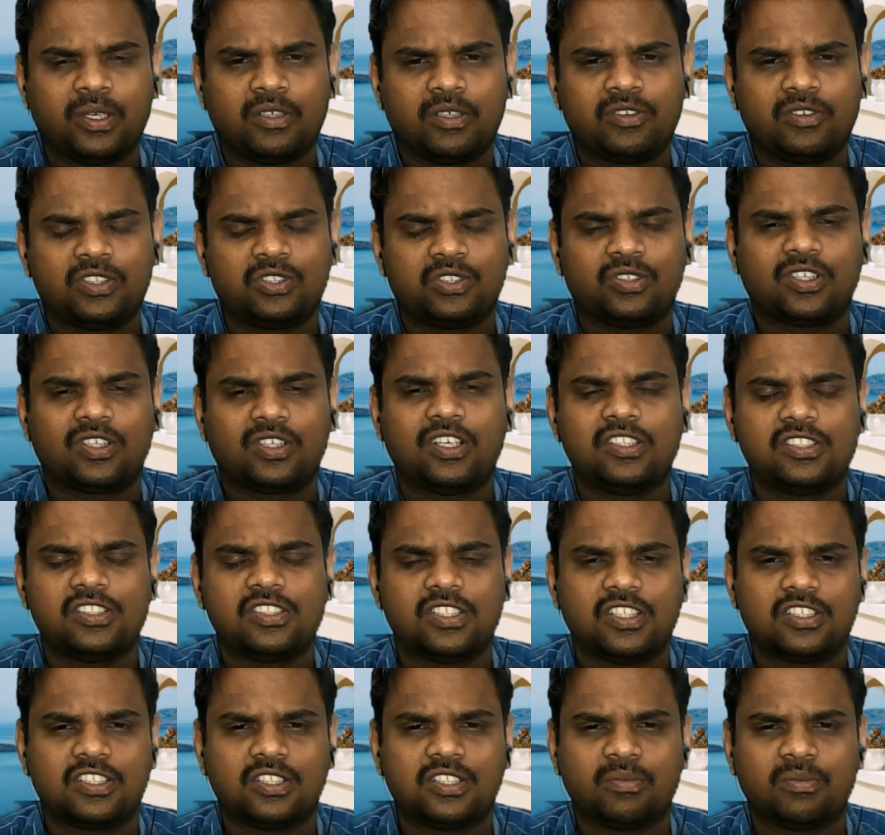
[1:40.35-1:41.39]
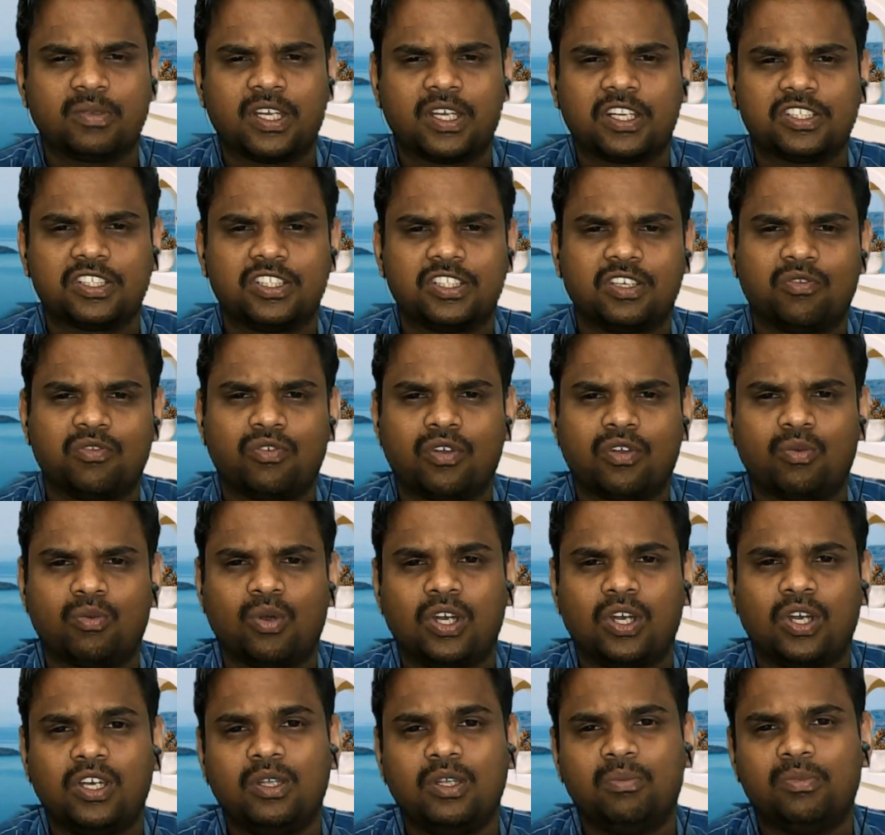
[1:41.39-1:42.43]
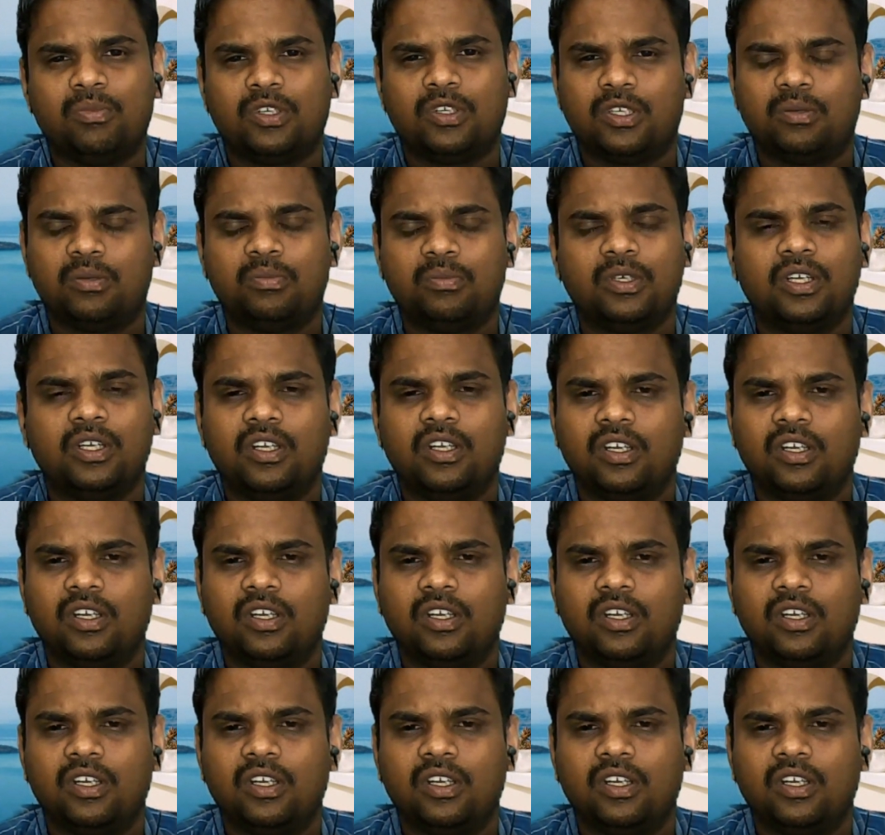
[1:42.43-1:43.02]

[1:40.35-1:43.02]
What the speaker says: we should consider some correction for volume term.